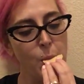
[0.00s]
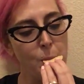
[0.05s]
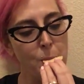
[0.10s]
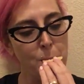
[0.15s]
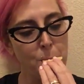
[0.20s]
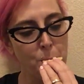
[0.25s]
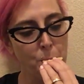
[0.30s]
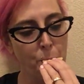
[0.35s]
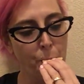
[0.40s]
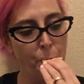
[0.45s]

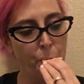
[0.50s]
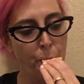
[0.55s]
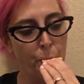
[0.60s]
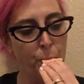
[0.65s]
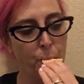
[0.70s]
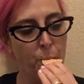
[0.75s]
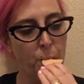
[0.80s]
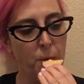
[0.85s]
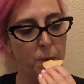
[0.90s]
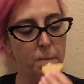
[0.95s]

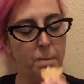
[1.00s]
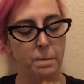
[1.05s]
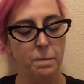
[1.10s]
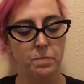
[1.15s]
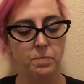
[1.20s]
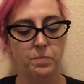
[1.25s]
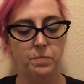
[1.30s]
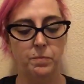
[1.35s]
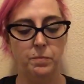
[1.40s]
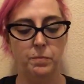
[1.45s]

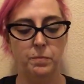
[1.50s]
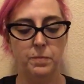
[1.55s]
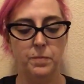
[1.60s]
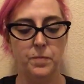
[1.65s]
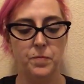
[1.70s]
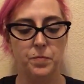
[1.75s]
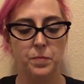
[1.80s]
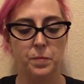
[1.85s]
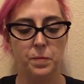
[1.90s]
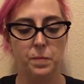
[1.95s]

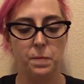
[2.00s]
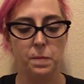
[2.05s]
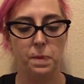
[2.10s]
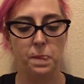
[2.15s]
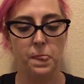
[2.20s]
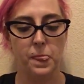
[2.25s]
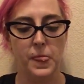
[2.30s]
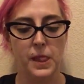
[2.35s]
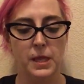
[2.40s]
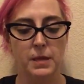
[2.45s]

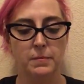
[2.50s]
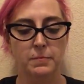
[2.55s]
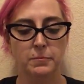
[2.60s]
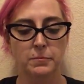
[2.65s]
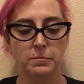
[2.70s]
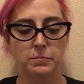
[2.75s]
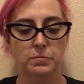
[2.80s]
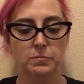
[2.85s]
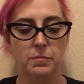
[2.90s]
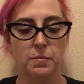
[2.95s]

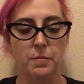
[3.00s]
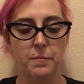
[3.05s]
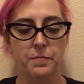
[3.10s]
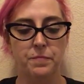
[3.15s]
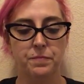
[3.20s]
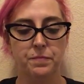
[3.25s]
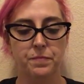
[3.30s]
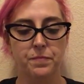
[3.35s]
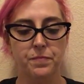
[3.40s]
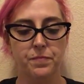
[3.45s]

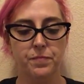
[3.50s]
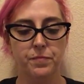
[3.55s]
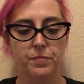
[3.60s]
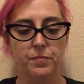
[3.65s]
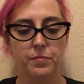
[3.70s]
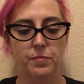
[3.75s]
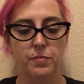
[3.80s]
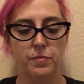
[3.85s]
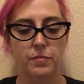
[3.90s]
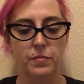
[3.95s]

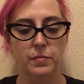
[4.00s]
Nobody speaks.